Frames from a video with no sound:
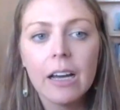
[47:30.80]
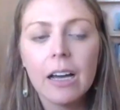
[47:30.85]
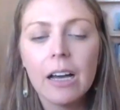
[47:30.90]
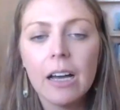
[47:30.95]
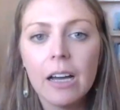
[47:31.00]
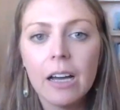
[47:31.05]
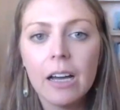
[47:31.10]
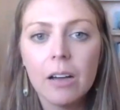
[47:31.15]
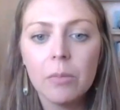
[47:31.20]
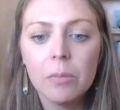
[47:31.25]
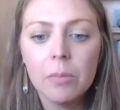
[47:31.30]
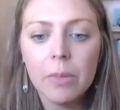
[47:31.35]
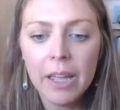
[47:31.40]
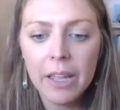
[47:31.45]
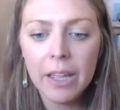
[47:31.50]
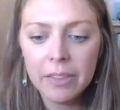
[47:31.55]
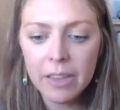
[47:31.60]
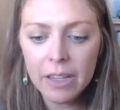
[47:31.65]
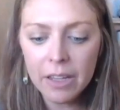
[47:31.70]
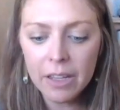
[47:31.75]
um,
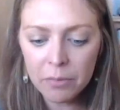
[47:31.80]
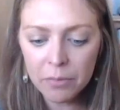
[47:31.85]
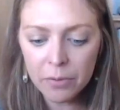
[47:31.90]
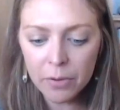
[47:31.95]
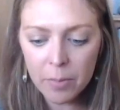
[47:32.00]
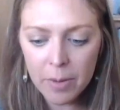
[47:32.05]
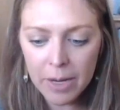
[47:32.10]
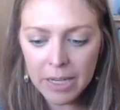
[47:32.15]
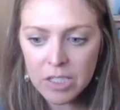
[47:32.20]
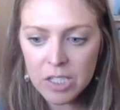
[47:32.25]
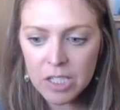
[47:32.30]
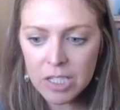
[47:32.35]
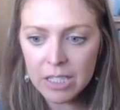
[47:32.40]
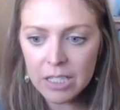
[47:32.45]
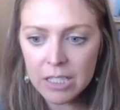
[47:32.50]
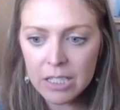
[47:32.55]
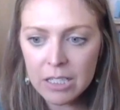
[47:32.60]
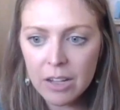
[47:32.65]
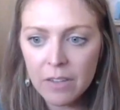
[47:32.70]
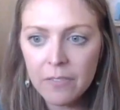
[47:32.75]
and the
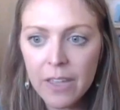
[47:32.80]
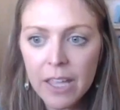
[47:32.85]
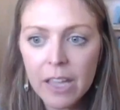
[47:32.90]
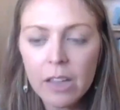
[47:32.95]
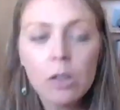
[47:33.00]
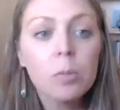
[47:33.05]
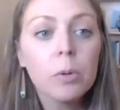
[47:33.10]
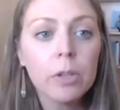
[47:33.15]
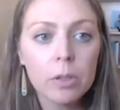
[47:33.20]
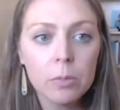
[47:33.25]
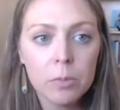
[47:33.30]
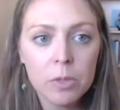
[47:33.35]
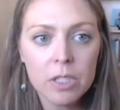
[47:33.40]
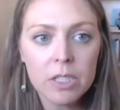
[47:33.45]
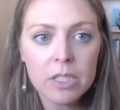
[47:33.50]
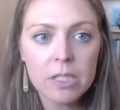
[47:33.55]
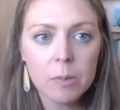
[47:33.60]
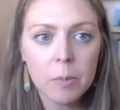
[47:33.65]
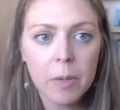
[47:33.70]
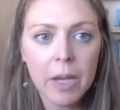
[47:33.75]
information available to
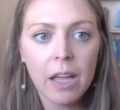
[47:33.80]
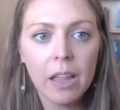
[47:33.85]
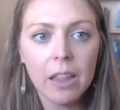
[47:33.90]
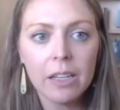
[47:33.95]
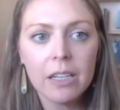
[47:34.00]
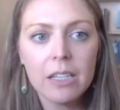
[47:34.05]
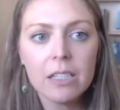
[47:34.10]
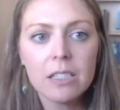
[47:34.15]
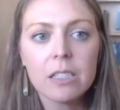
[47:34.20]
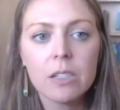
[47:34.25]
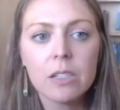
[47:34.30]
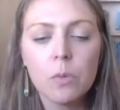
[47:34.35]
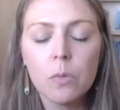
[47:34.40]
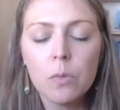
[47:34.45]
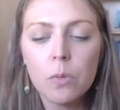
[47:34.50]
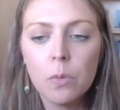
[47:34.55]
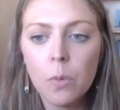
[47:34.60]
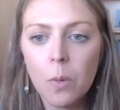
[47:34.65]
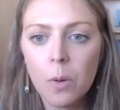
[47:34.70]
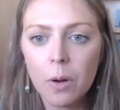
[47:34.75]
municipalities to
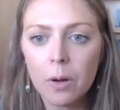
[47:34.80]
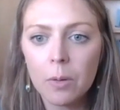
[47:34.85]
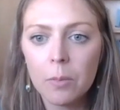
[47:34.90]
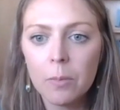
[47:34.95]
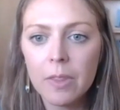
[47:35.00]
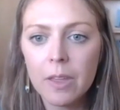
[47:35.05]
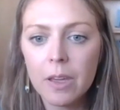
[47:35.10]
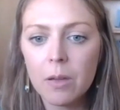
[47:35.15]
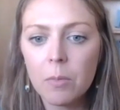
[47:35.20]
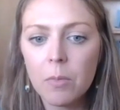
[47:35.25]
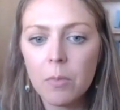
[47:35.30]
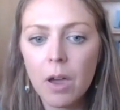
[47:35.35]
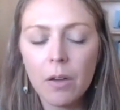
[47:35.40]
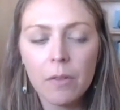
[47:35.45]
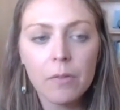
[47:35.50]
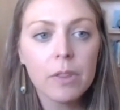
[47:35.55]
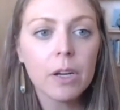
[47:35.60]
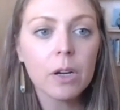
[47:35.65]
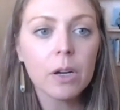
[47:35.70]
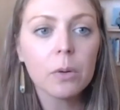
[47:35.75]
inform them of
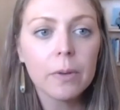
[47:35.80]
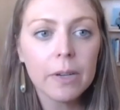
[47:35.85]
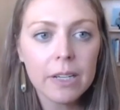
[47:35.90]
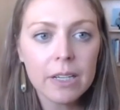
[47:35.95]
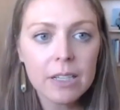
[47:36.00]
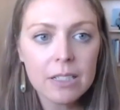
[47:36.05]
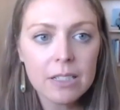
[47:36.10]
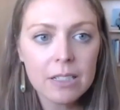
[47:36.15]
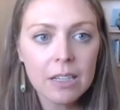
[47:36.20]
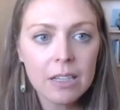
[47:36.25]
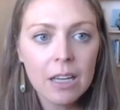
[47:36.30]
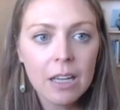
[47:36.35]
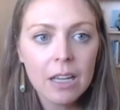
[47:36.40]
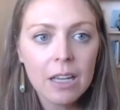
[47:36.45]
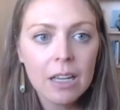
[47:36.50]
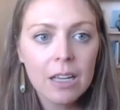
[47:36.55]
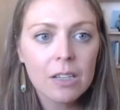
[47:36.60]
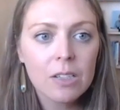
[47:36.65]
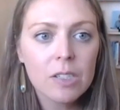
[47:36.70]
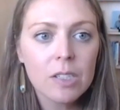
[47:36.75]
their risk.
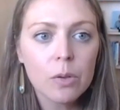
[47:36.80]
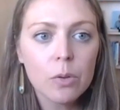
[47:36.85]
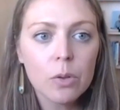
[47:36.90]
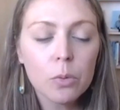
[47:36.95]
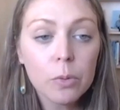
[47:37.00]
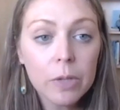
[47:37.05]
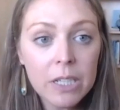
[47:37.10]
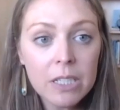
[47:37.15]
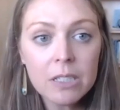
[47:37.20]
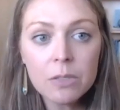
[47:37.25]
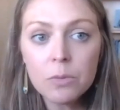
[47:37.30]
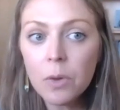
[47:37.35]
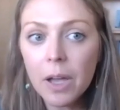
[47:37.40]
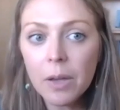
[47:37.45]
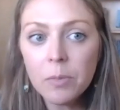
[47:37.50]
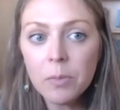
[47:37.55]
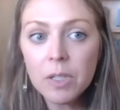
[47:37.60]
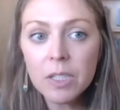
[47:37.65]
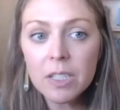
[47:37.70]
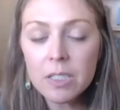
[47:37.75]
So the reason why
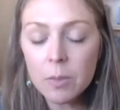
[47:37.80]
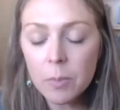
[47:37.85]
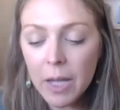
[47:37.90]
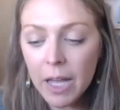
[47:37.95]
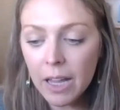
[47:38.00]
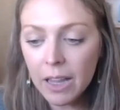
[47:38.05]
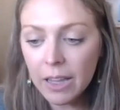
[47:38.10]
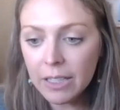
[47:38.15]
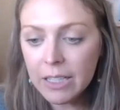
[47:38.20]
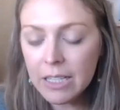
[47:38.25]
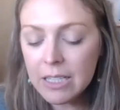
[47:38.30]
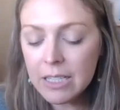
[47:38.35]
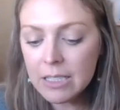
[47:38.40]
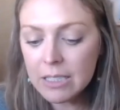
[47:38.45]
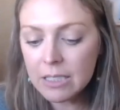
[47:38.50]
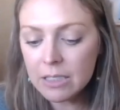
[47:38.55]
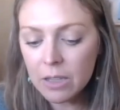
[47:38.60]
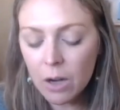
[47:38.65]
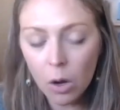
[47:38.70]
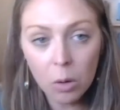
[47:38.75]
municipalities
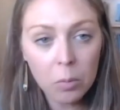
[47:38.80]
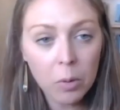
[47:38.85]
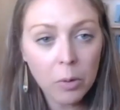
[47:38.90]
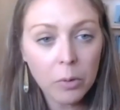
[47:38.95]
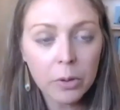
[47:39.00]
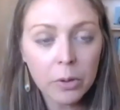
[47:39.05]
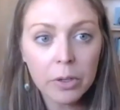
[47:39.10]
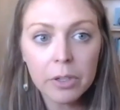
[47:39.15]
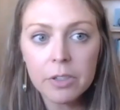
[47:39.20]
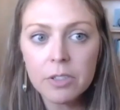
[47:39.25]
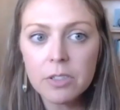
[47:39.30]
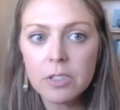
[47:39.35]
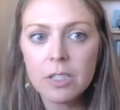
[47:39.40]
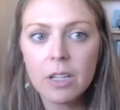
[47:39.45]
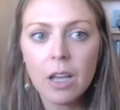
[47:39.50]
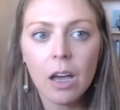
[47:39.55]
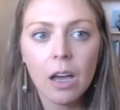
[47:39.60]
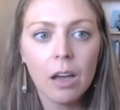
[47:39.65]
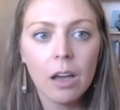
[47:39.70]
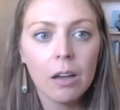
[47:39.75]
and homeowners
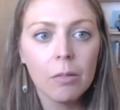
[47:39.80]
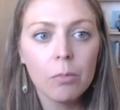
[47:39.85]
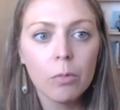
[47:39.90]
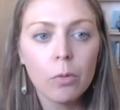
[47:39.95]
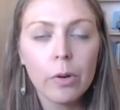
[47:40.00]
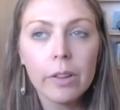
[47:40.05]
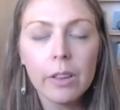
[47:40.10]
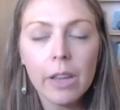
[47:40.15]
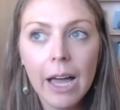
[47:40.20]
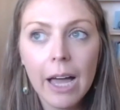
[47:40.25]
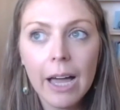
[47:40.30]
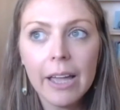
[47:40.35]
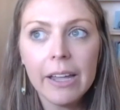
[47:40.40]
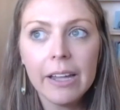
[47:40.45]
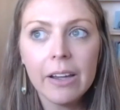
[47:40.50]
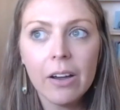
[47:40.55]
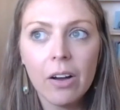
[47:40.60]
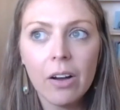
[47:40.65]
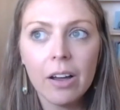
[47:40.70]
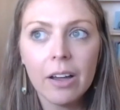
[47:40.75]
um,
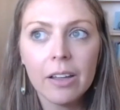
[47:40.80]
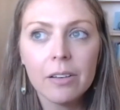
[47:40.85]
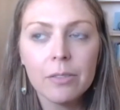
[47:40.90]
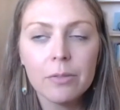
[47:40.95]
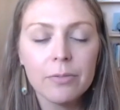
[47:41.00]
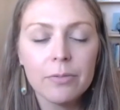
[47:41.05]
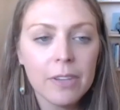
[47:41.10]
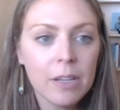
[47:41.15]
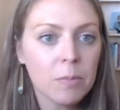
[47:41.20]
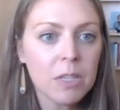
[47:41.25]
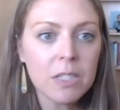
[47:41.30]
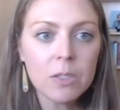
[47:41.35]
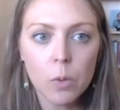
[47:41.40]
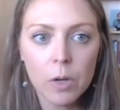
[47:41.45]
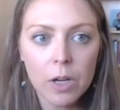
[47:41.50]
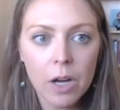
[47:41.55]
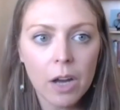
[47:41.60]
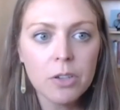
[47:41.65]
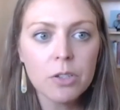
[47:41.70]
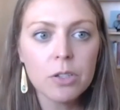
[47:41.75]
rely on FEMA's
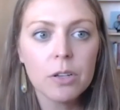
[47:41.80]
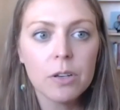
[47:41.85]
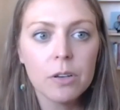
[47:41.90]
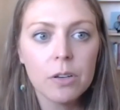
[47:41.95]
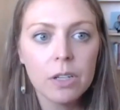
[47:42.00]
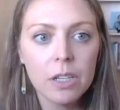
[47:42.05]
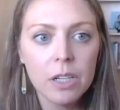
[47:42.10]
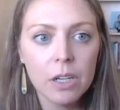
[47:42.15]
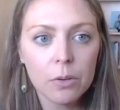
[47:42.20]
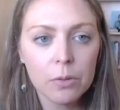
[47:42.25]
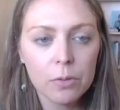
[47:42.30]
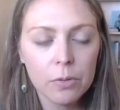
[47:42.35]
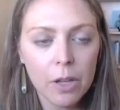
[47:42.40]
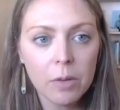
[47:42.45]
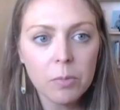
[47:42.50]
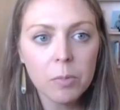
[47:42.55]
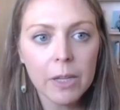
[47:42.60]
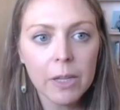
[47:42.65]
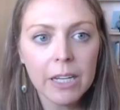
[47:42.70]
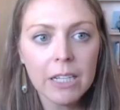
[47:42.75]
100-year
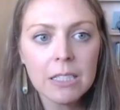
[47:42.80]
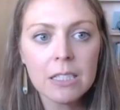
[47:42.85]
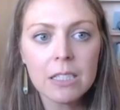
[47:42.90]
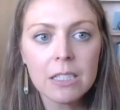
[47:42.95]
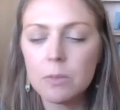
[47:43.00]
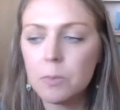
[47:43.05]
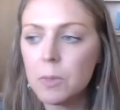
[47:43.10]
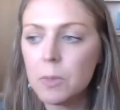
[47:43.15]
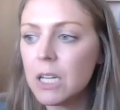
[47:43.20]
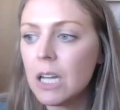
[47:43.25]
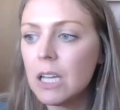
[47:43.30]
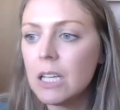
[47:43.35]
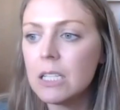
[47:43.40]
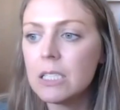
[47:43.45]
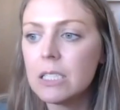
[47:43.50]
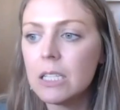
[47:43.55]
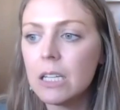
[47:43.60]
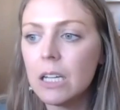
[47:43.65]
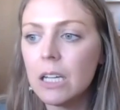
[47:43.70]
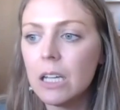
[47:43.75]
floodplains is because